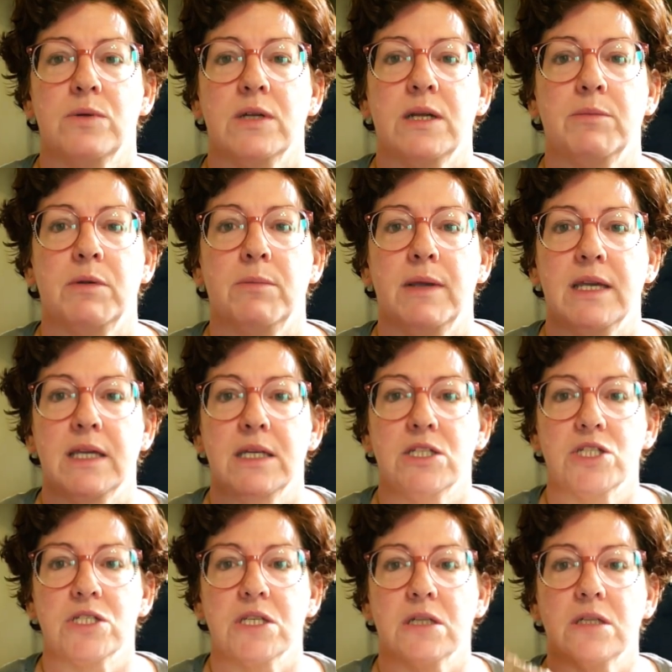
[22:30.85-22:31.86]
I'm going to make it
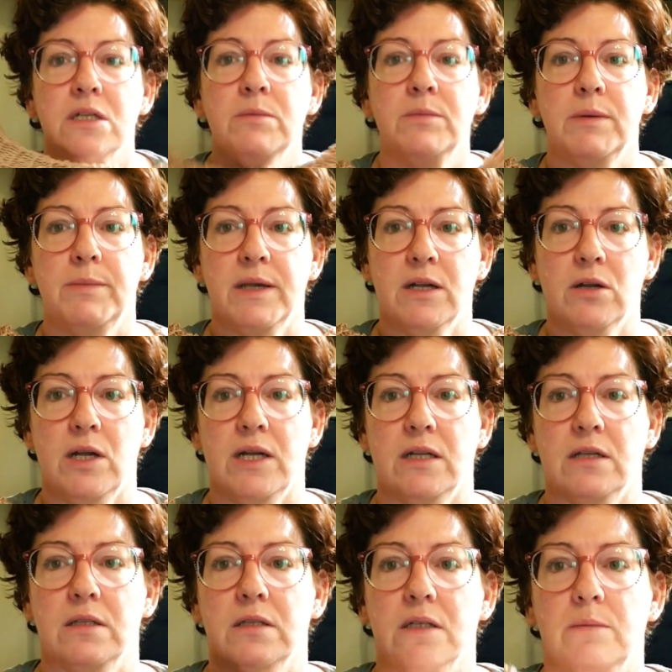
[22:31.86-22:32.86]
just a little bit bigger and a
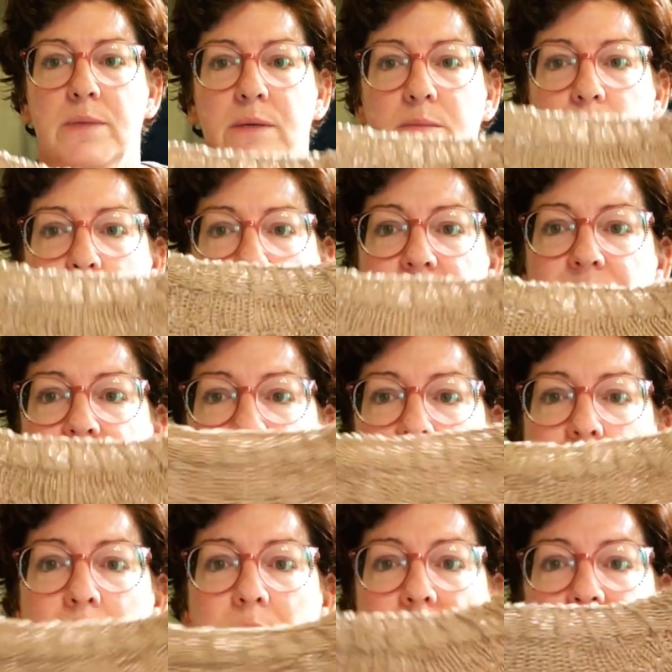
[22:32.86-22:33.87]
little bit more
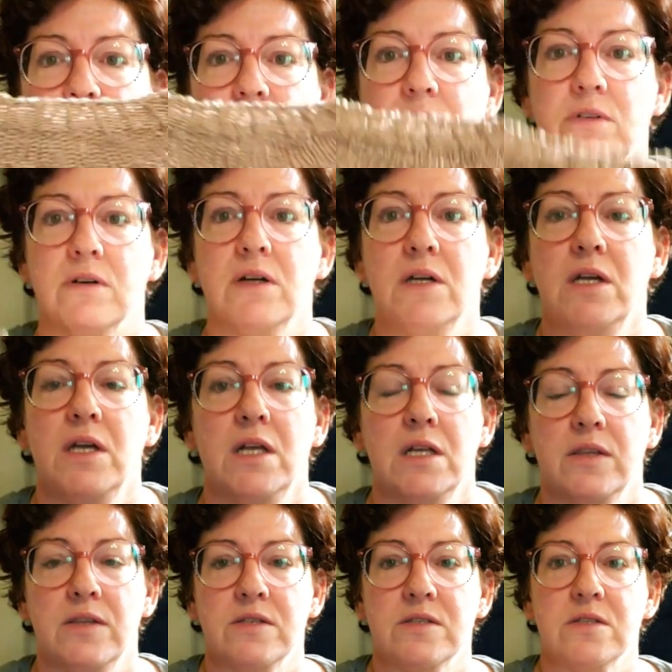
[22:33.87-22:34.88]
flowy for,
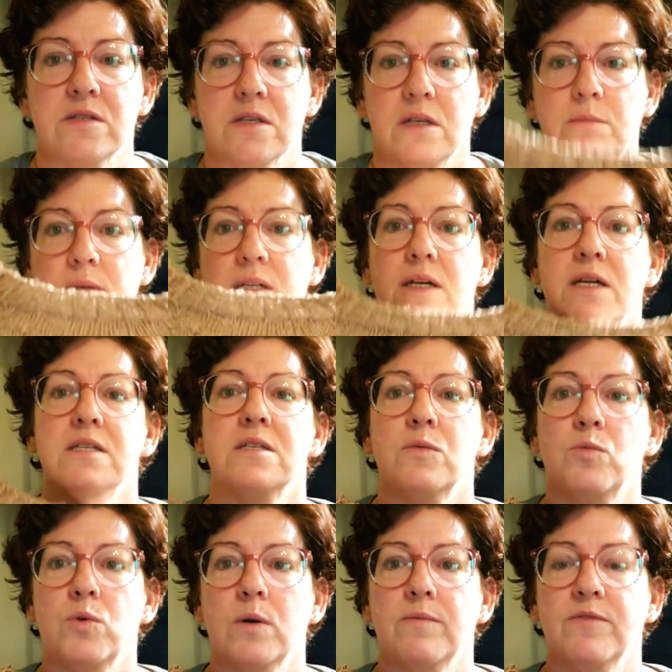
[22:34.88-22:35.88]
this is going to be nice and
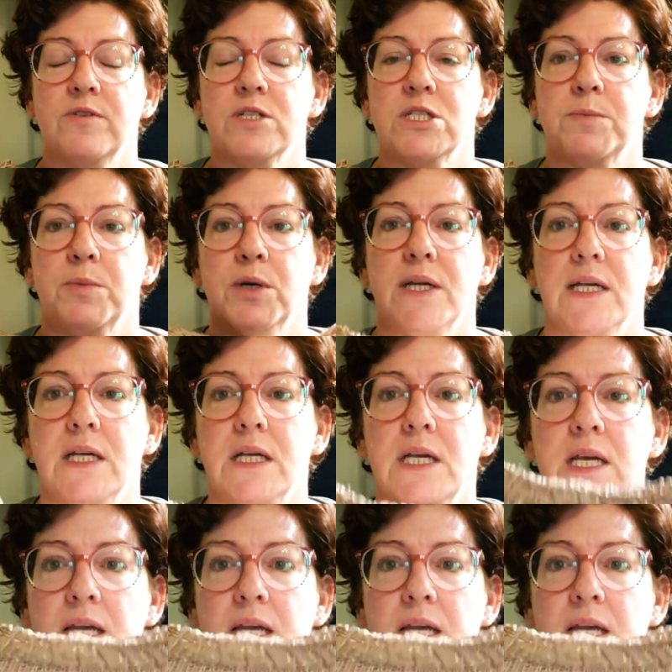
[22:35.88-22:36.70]
warm for spring.